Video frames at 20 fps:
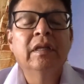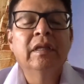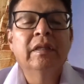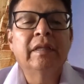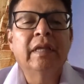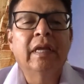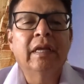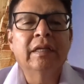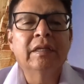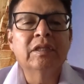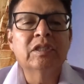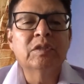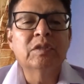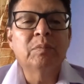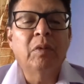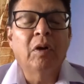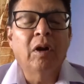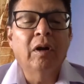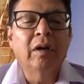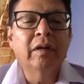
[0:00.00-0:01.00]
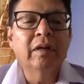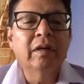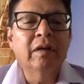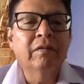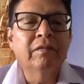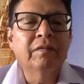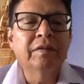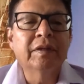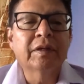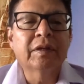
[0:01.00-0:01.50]
that is part of
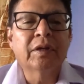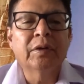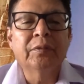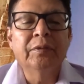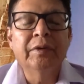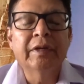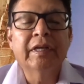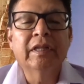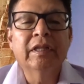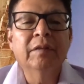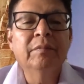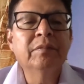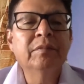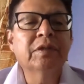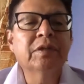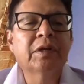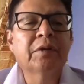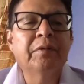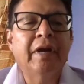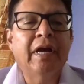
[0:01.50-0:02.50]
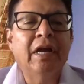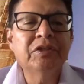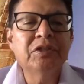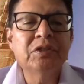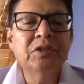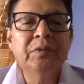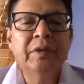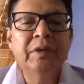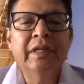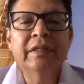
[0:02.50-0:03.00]
the curriculum to
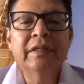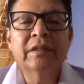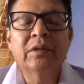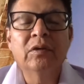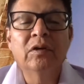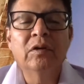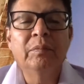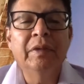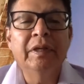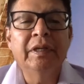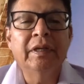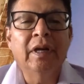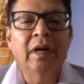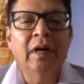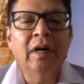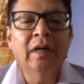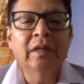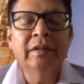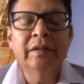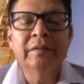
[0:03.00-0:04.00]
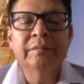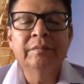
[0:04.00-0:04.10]
graduate. Go beyond